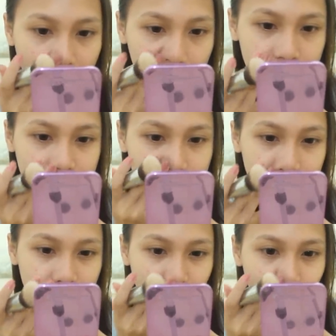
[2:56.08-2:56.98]
as
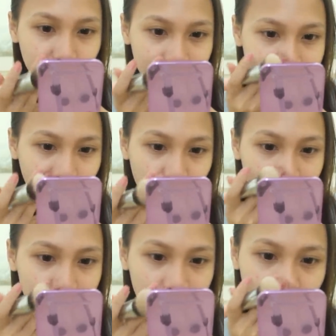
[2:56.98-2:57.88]
good as I
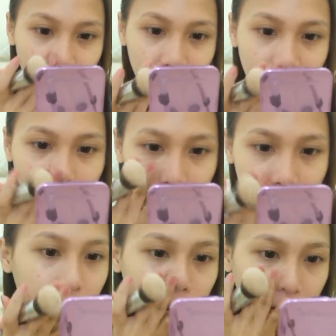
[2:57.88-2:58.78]
want it to be.
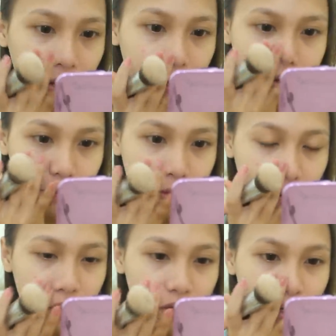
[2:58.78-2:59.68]
May nakikita pa
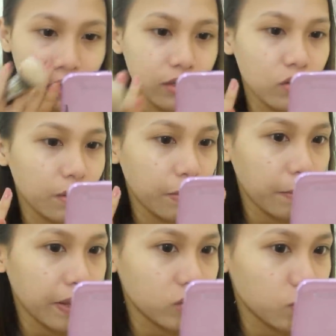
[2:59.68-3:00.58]
akong nag-ano,
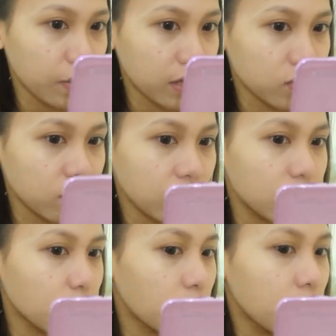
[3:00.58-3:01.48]
nagpa-patch-patch
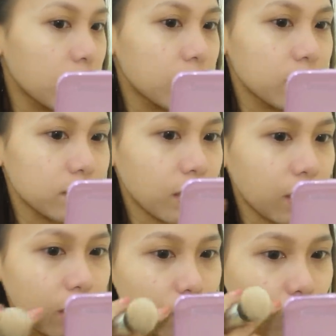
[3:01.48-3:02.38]
dito sa
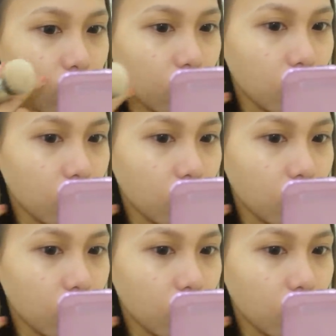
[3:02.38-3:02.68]
ilong